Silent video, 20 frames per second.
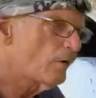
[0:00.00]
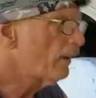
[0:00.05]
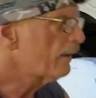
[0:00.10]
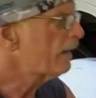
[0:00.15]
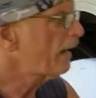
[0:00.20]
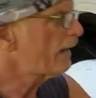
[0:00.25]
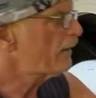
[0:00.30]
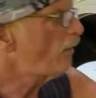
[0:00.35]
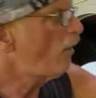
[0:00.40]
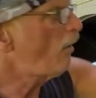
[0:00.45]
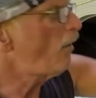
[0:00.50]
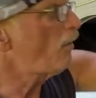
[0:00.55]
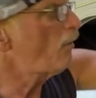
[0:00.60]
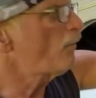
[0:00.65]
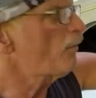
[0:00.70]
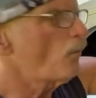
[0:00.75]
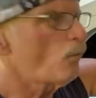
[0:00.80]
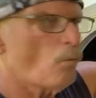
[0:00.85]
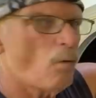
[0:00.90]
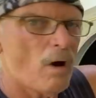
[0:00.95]
I got all
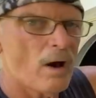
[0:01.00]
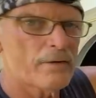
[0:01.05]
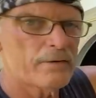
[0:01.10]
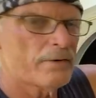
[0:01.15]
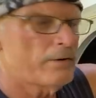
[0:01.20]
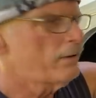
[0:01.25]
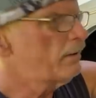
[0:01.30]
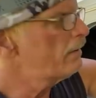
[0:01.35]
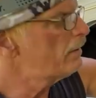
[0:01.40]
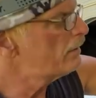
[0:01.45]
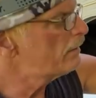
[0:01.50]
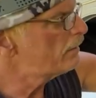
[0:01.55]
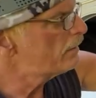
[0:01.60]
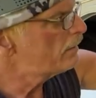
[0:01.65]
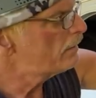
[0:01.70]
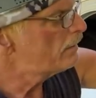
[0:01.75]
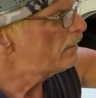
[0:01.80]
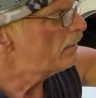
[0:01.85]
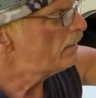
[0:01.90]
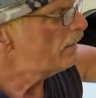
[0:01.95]
the water
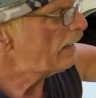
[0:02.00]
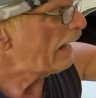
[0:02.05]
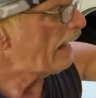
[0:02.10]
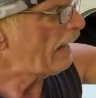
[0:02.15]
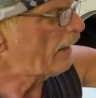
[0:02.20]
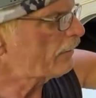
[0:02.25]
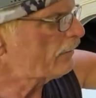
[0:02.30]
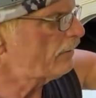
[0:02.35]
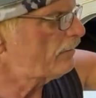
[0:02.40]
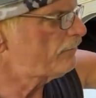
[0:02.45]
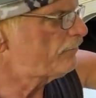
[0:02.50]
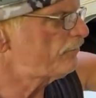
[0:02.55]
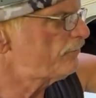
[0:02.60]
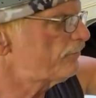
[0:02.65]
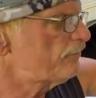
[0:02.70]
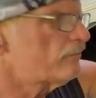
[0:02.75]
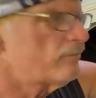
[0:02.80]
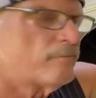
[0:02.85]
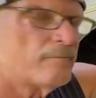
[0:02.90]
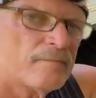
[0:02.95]
out of
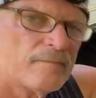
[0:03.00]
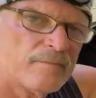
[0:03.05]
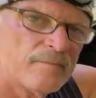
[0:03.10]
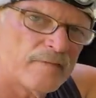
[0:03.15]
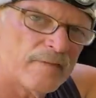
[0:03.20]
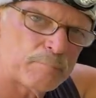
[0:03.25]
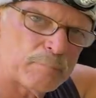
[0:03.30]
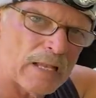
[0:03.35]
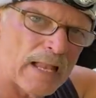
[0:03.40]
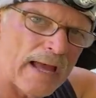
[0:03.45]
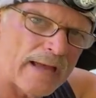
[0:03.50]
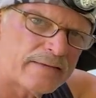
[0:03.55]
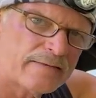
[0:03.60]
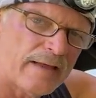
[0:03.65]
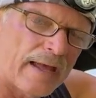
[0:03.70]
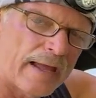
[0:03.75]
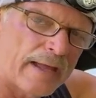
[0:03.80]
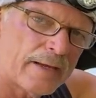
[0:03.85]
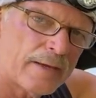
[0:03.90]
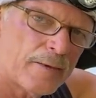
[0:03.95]
the black
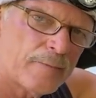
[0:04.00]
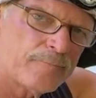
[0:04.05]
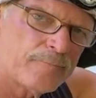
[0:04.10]
tank.